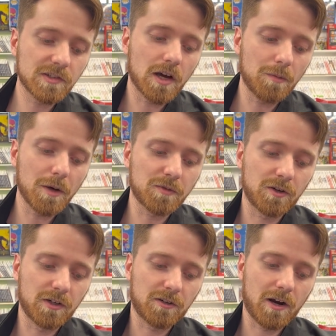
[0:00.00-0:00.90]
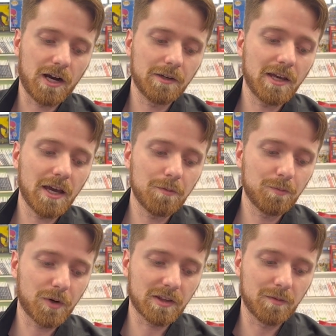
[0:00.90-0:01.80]
come up during the grind game,
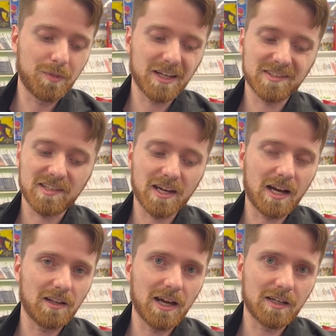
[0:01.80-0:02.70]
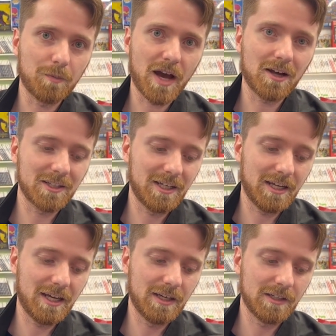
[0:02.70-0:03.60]
but the biggest thing I like about it
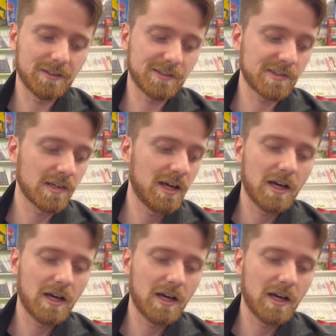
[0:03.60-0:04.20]
is,